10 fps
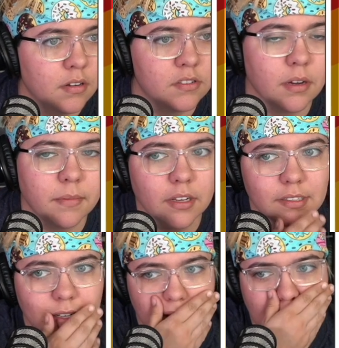I'm really
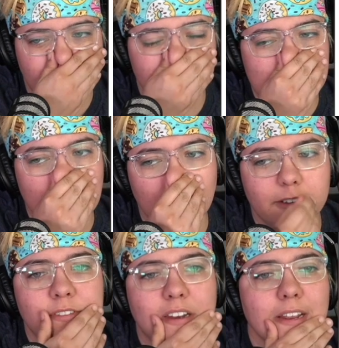excited. I have two
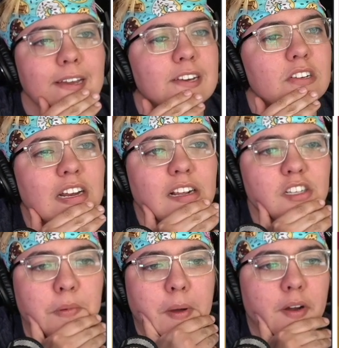
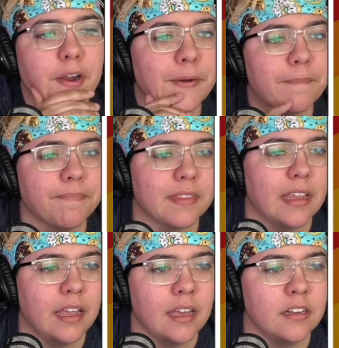tomorrow
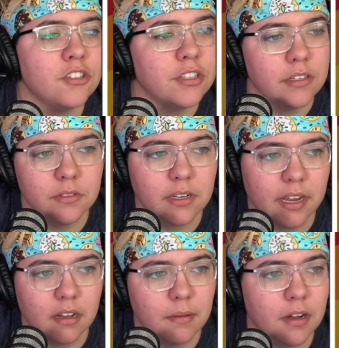and Tuesday.
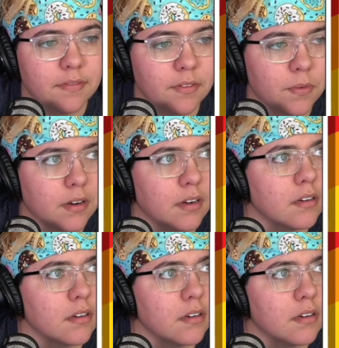I'm off of work.